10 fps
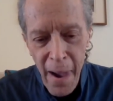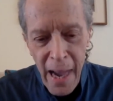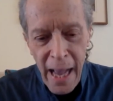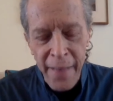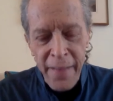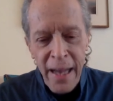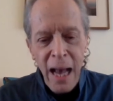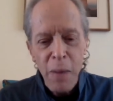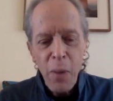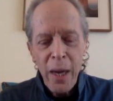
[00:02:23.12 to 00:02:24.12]
And then
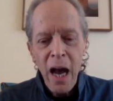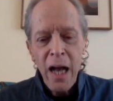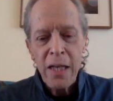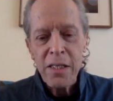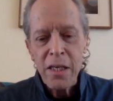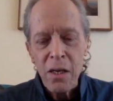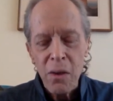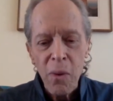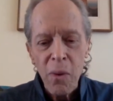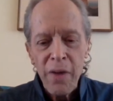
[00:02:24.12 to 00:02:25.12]
I went on
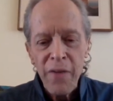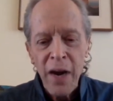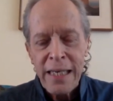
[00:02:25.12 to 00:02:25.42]
to work very